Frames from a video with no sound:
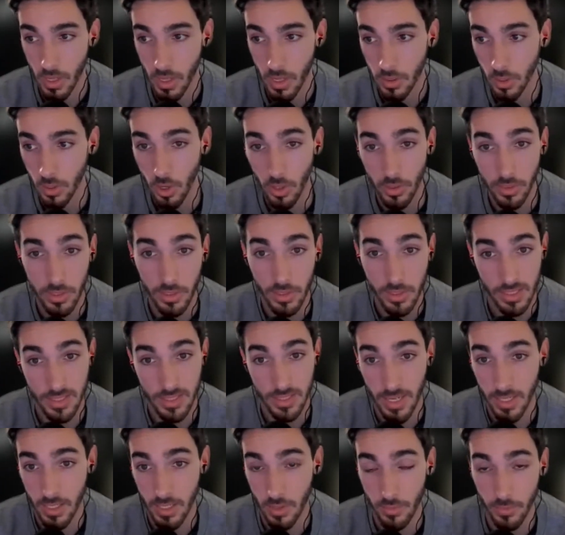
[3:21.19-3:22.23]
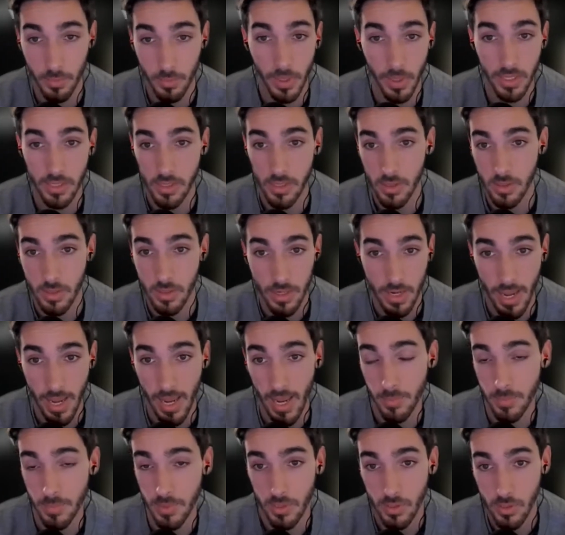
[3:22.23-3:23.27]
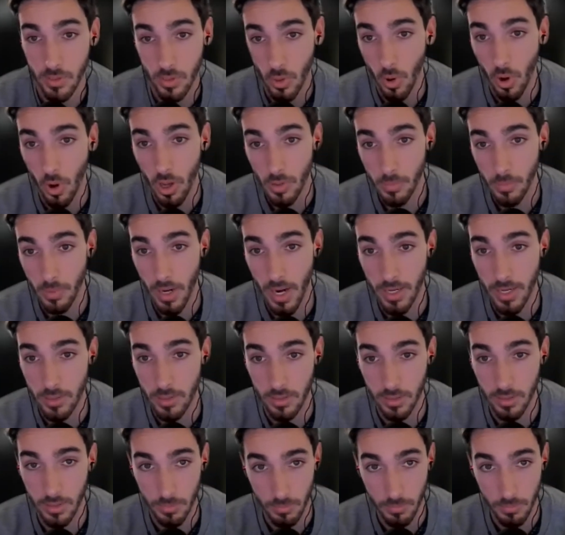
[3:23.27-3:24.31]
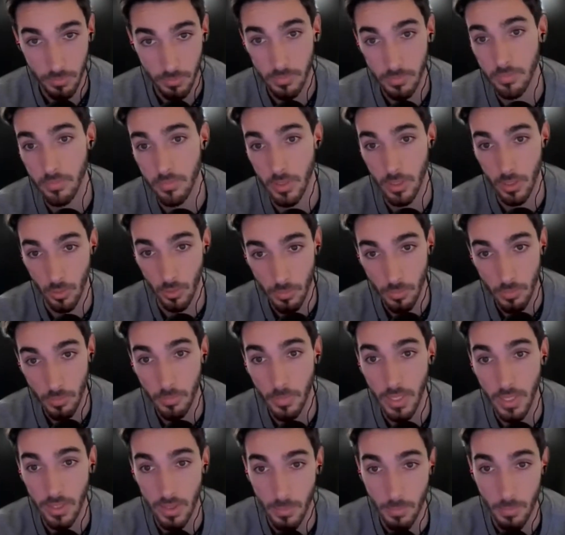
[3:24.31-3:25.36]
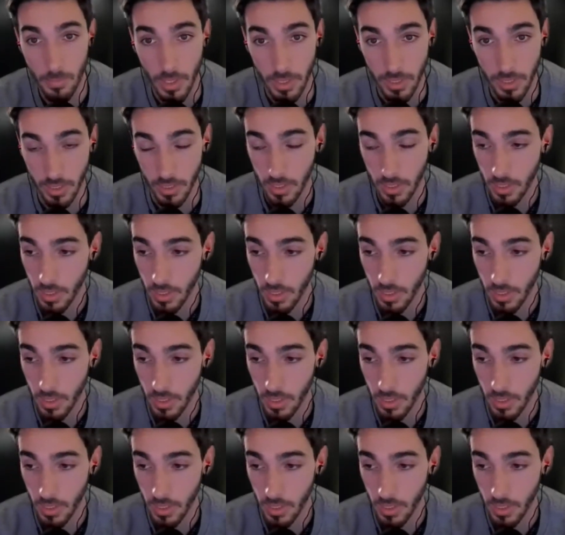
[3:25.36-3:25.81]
not the design of pages and apps and so on, but actually, make them money.